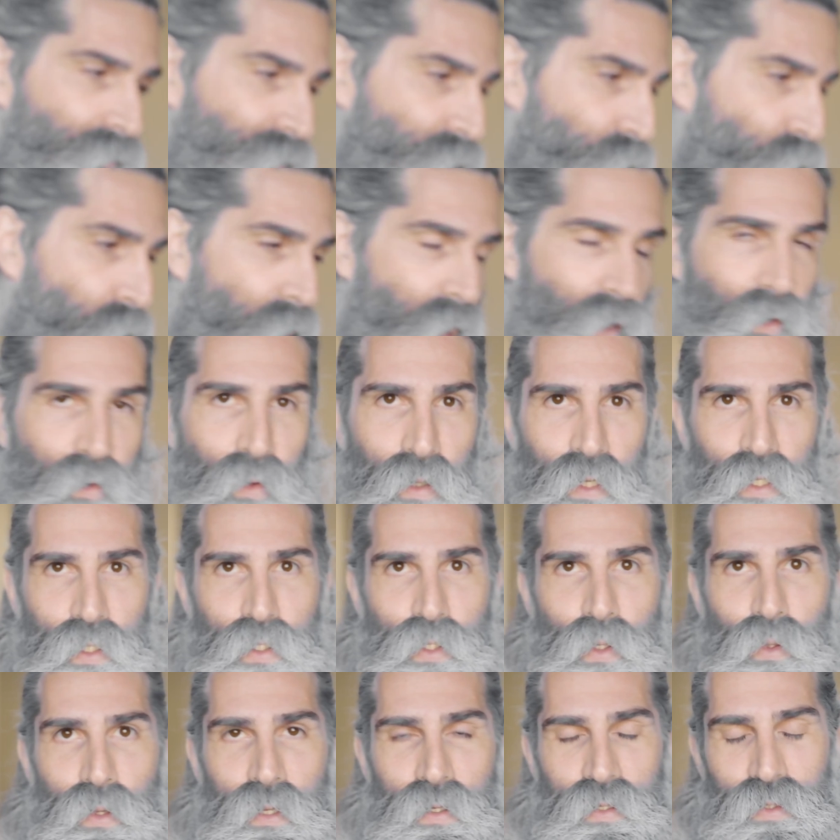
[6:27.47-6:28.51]
if you are going to
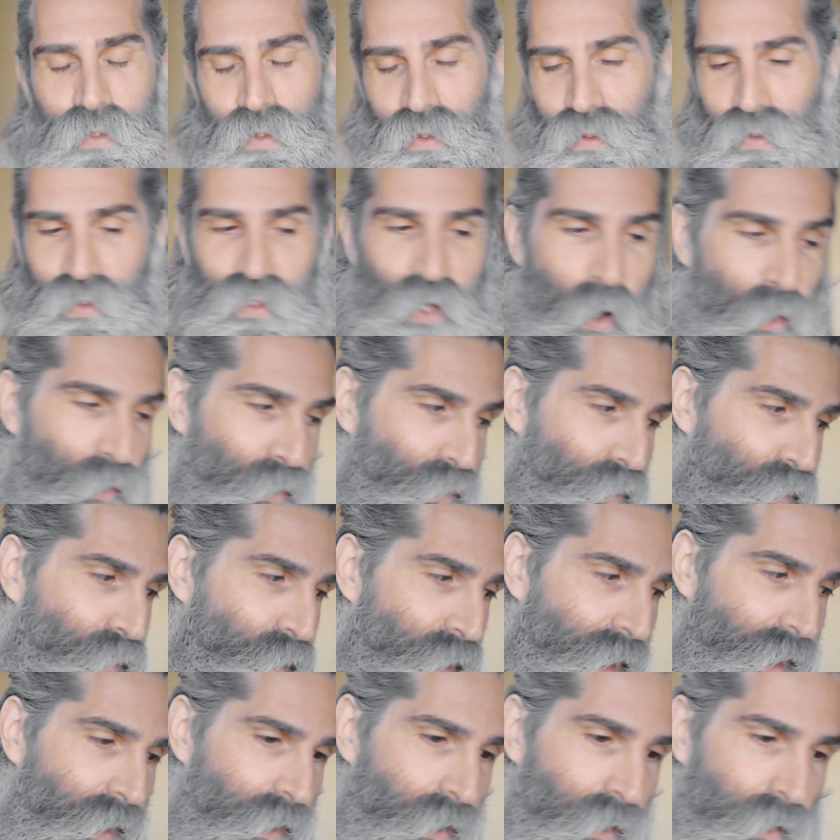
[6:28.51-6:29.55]
do this, don't
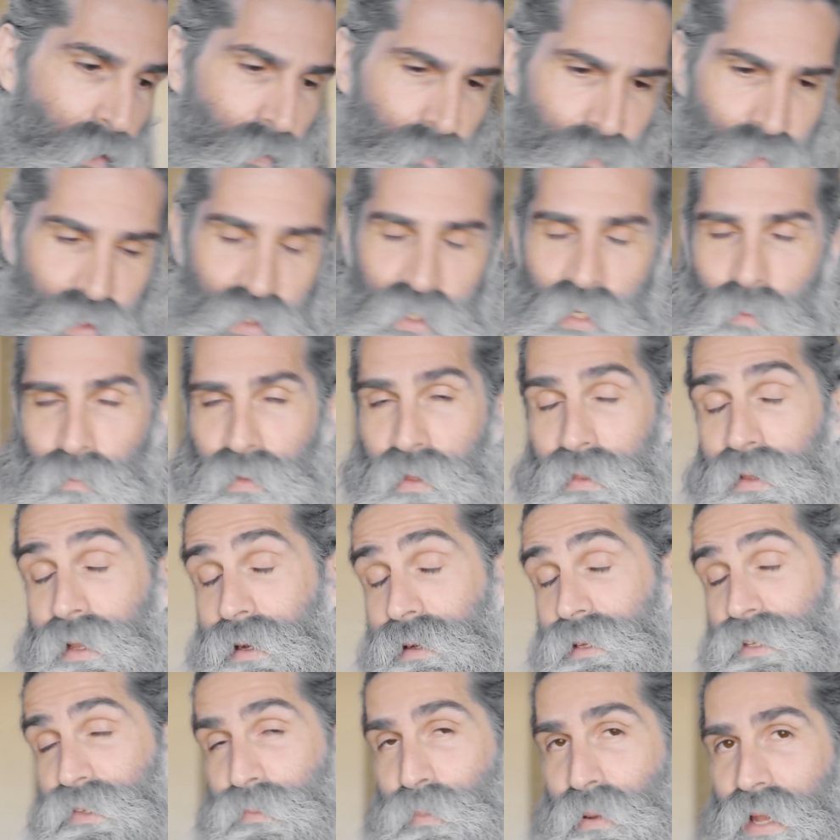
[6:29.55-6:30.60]
wear something that
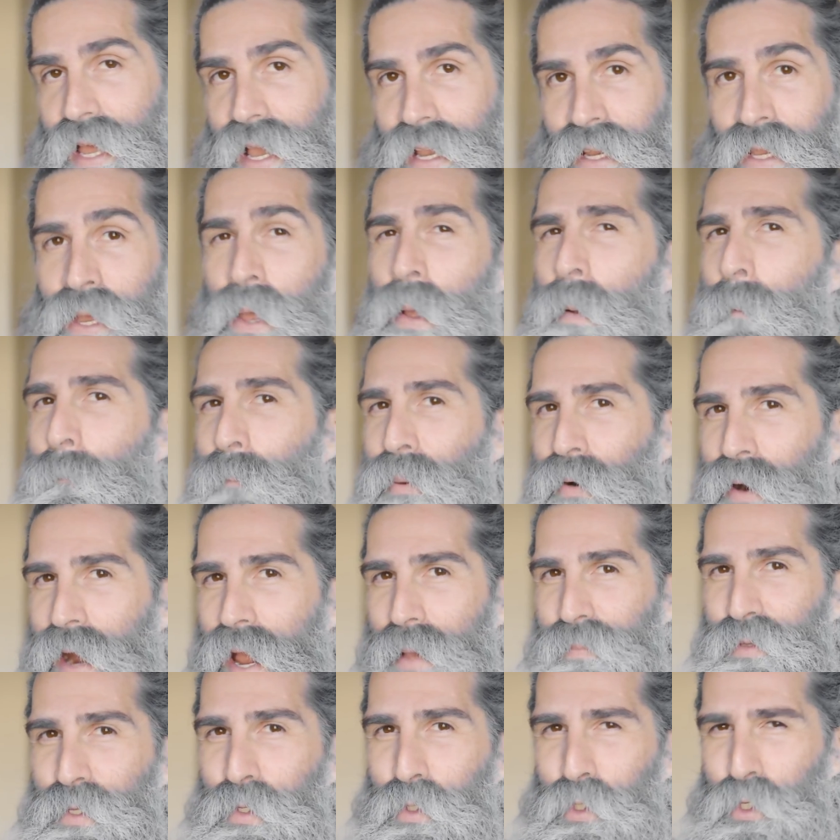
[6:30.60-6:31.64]
is black.
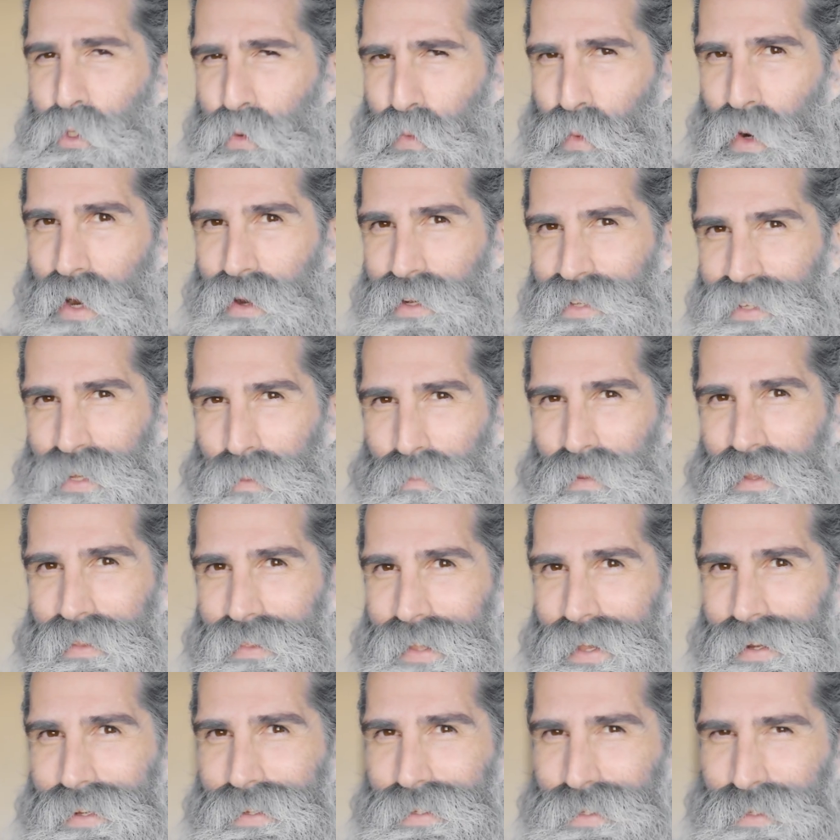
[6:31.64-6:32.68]
Perhaps you should wear something
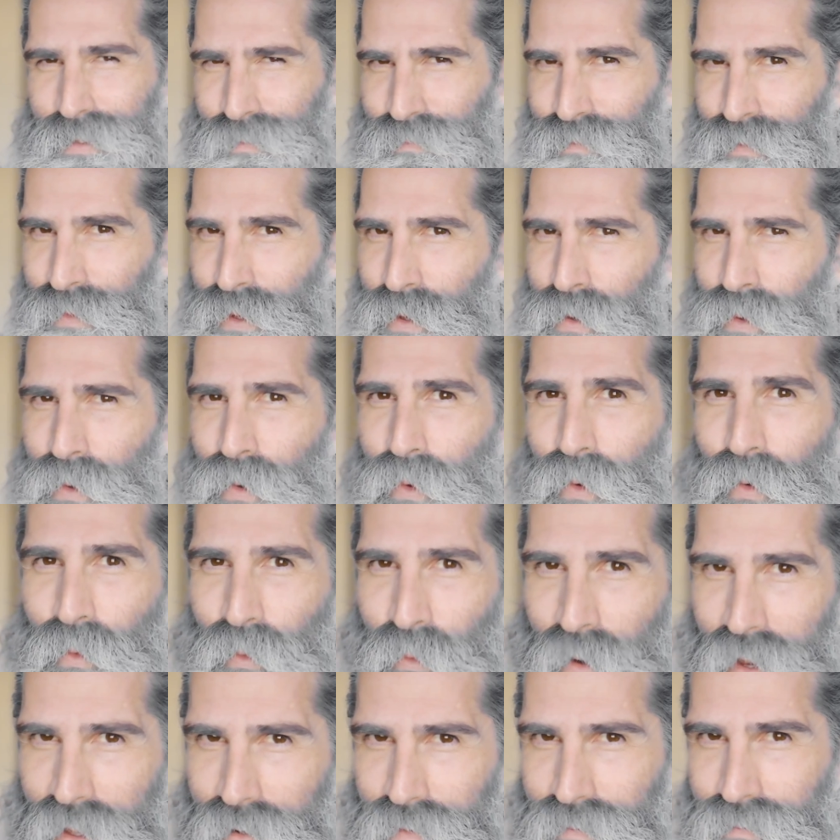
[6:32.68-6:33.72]
that is
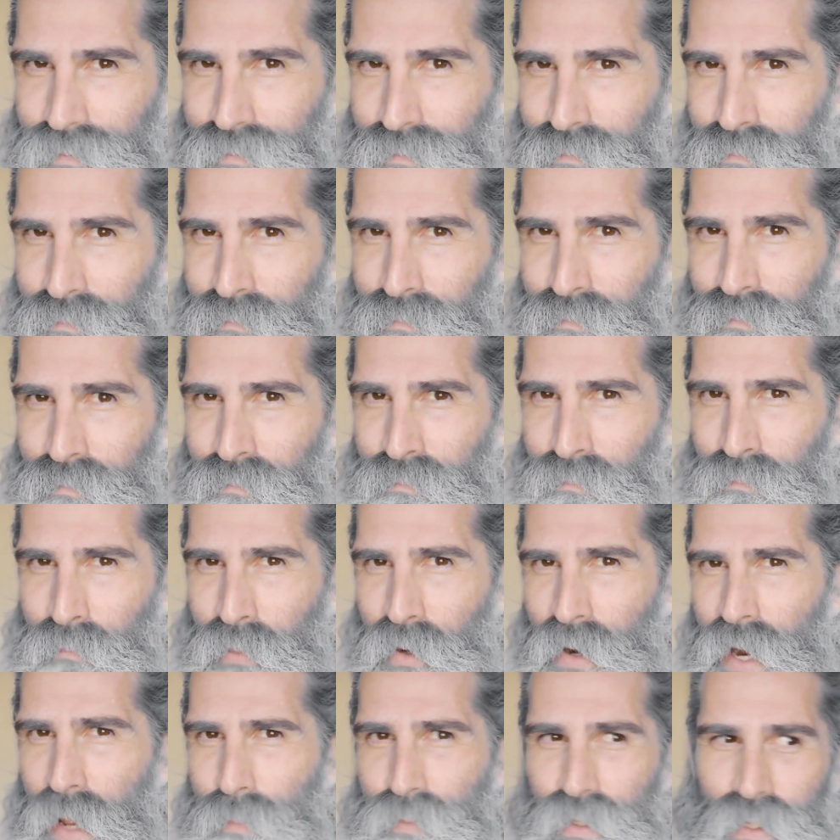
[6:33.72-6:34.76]
red,
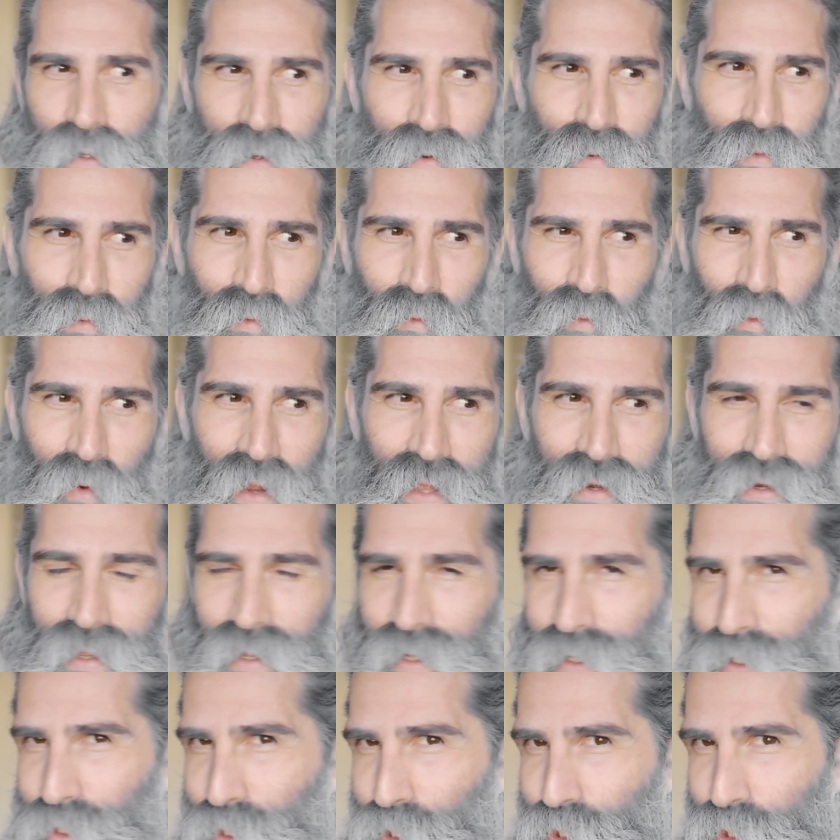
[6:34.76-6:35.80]
perhaps a red
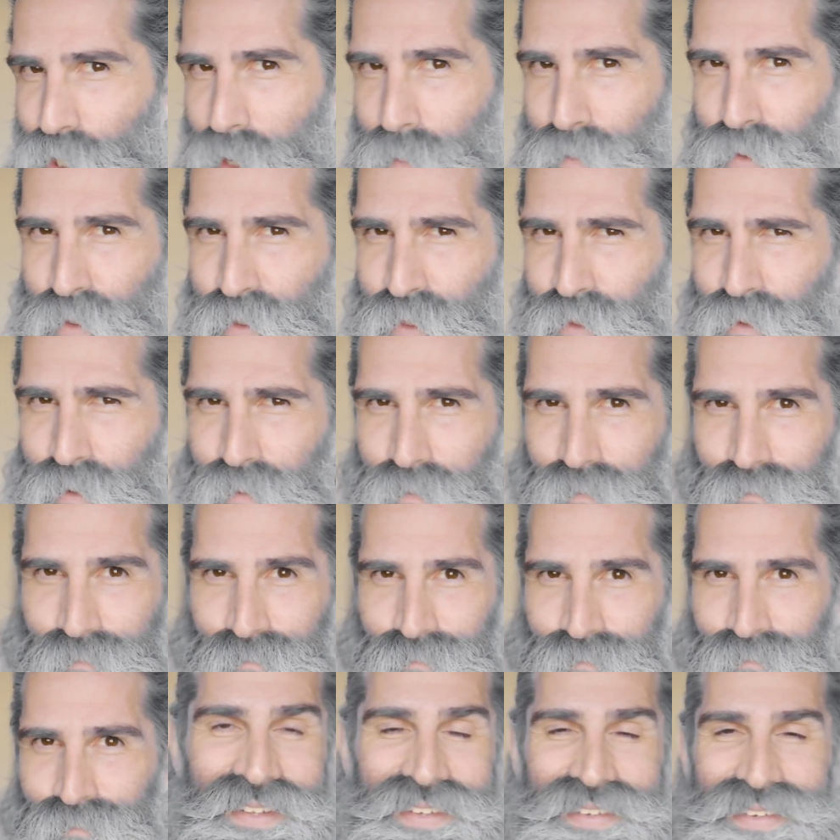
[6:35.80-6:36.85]
jumpsuit.
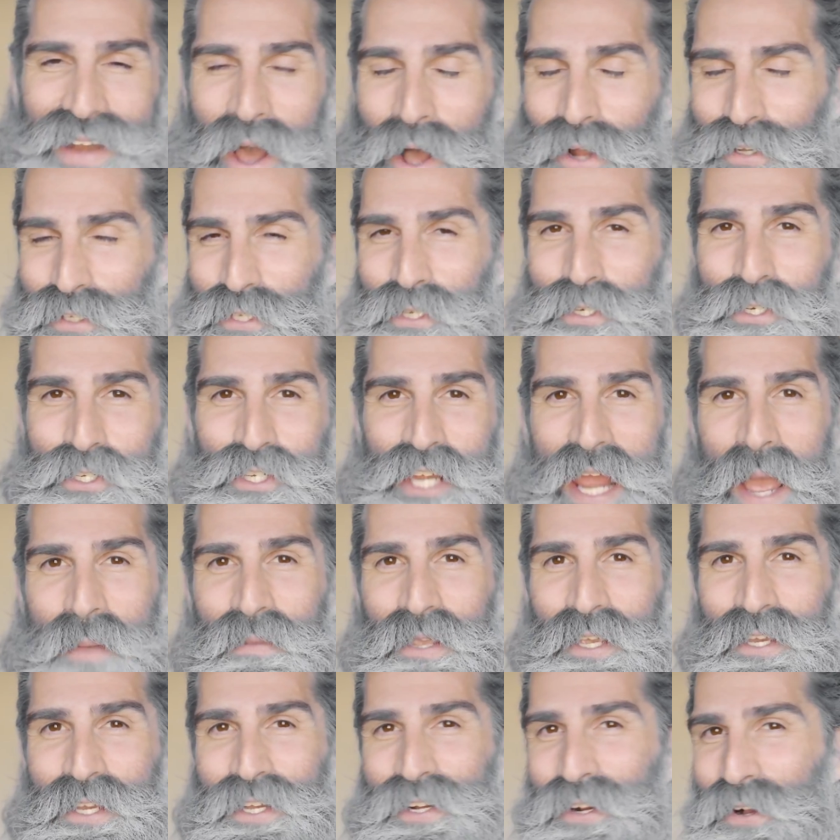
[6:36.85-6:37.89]
Not too
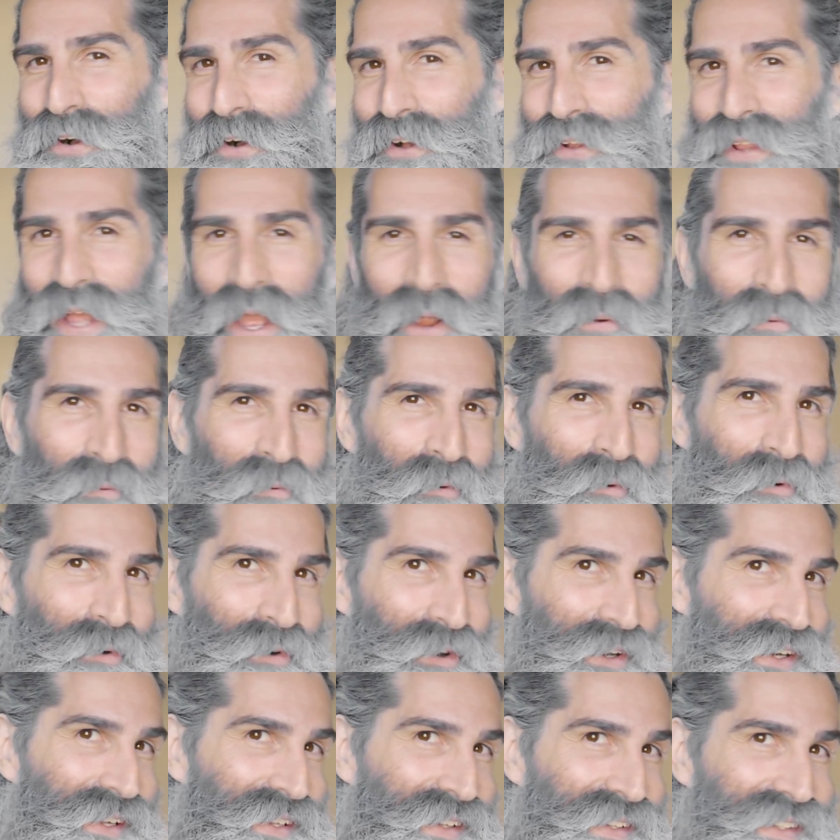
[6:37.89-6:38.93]
shabby at all. I
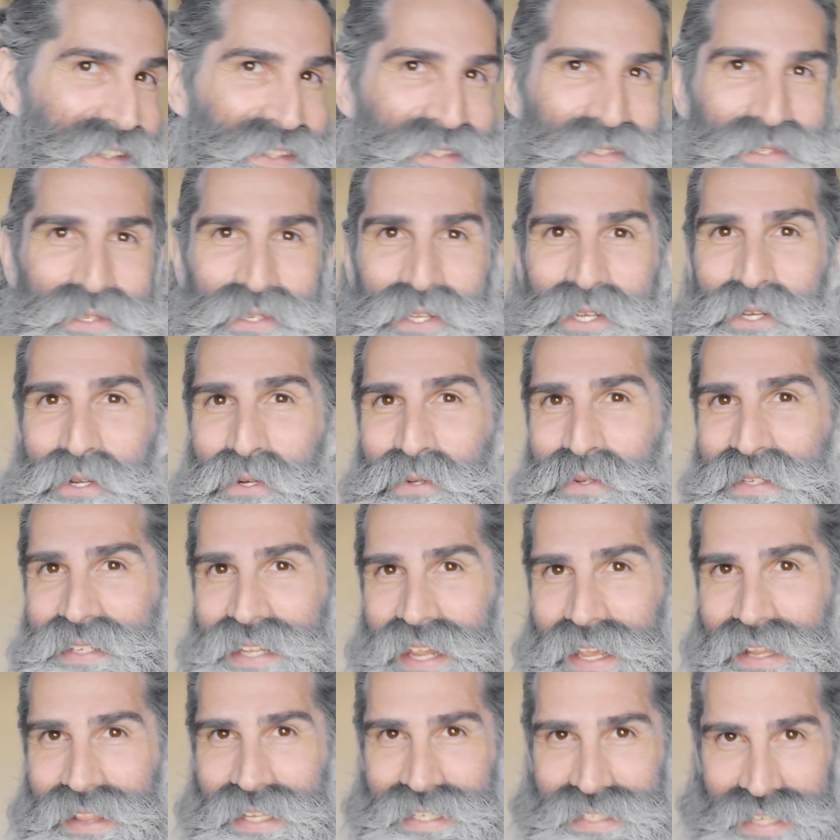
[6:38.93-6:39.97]
really do
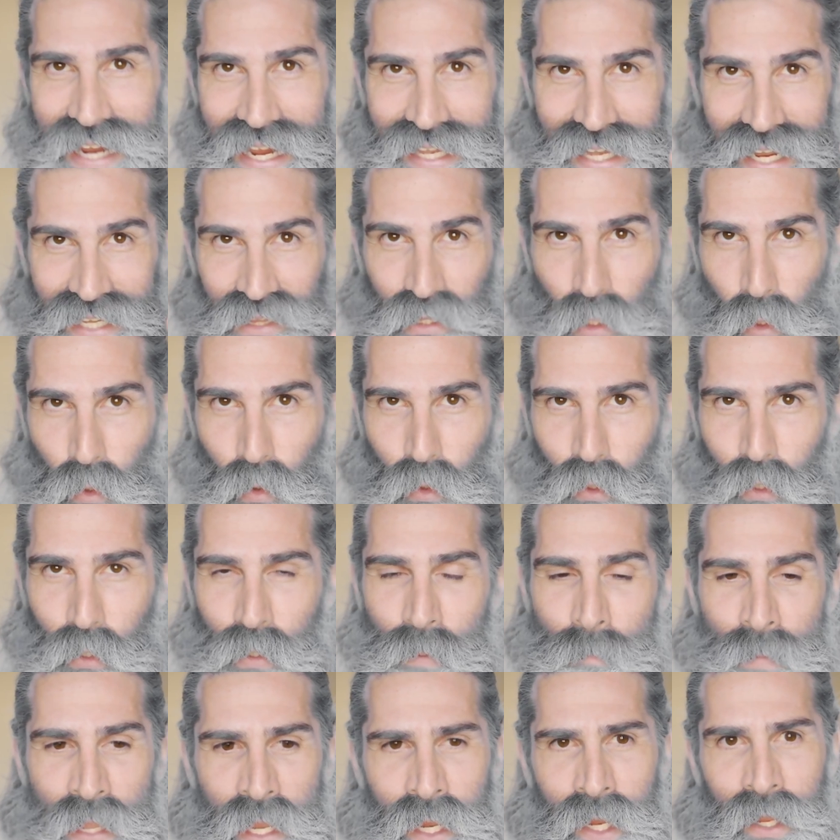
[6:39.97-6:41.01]
dig this. I like the
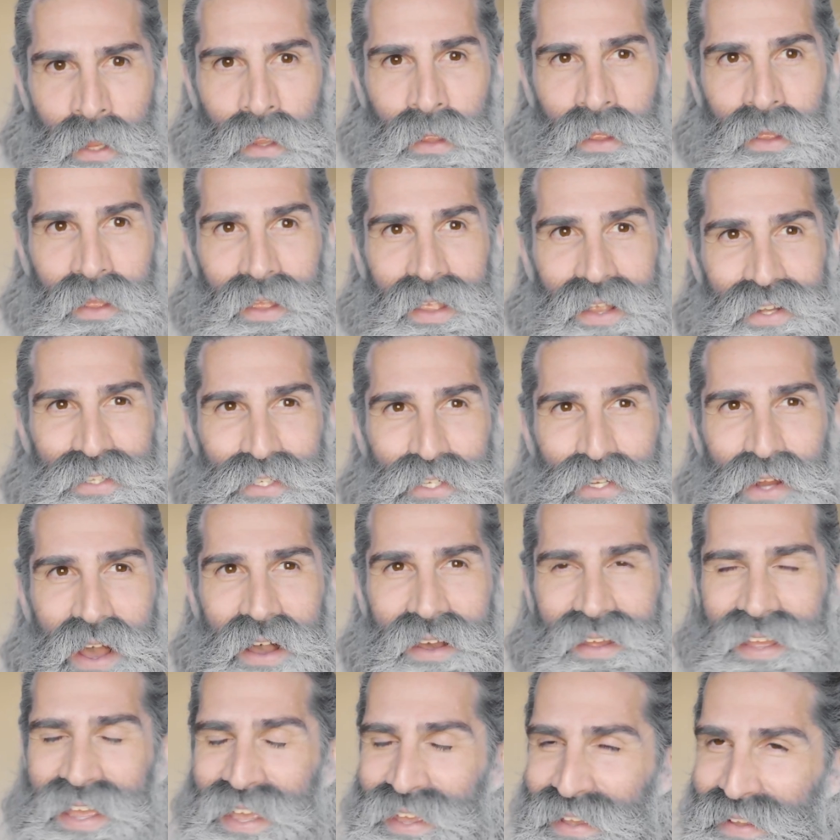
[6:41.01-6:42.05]
look. It's
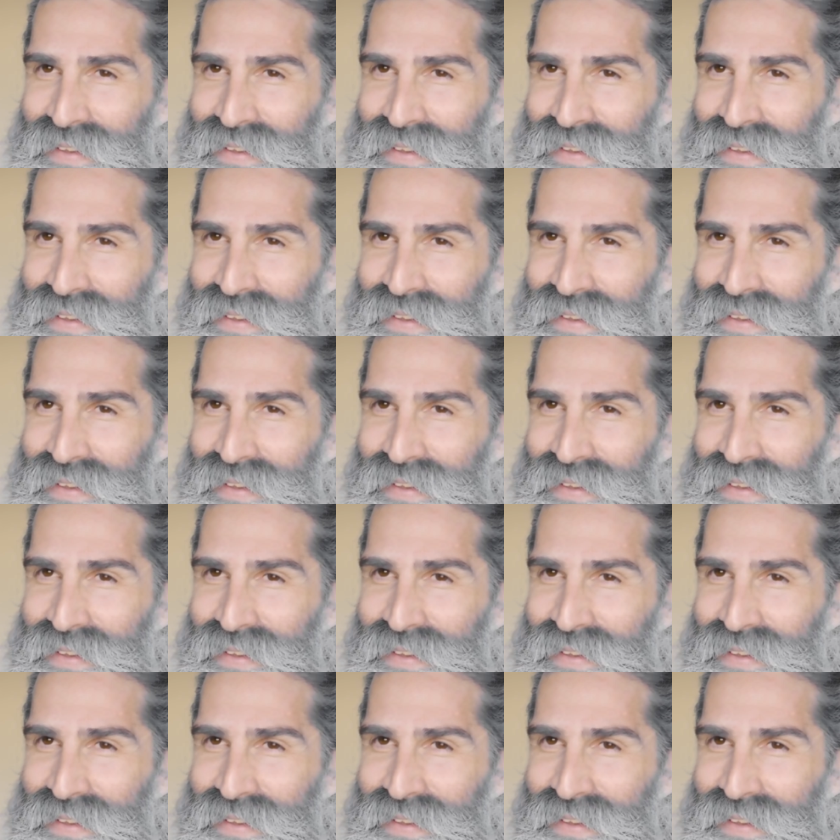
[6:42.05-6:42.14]
not,